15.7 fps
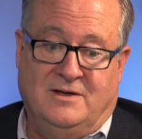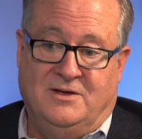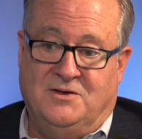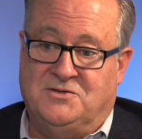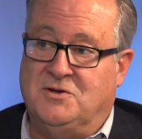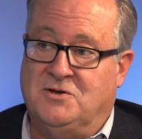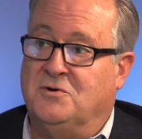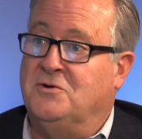
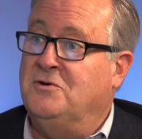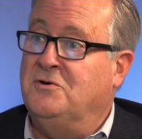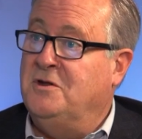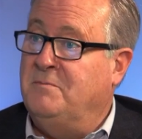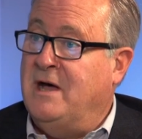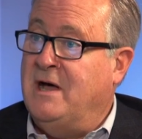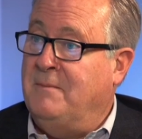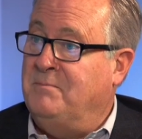so good
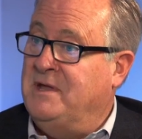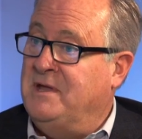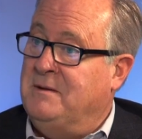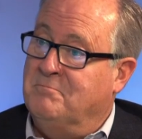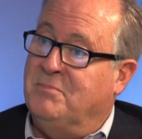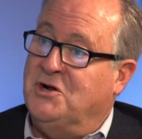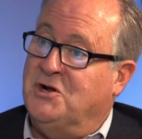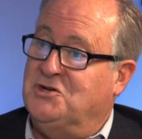about being
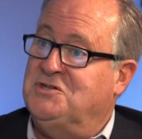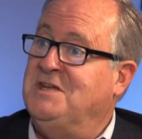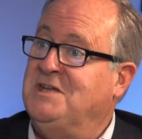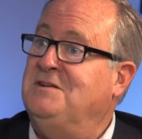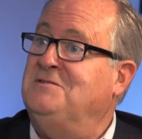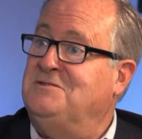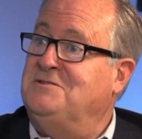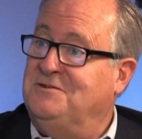bunched
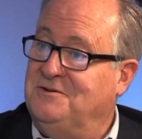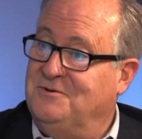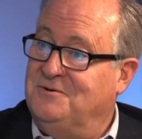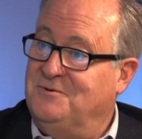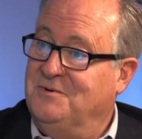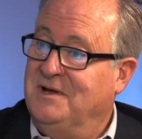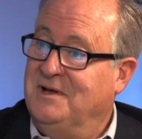into